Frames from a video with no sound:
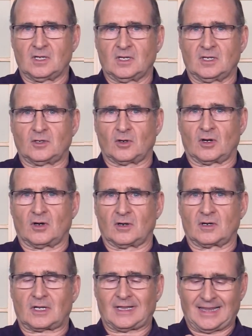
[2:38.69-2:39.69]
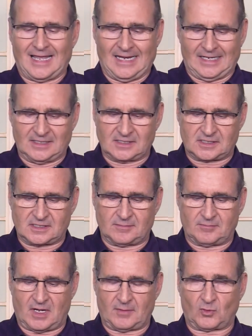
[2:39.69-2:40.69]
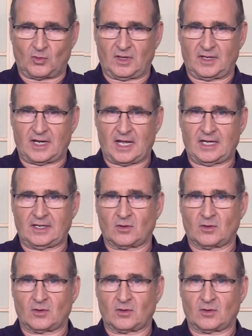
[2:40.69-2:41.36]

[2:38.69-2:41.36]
your clays, montmorillonite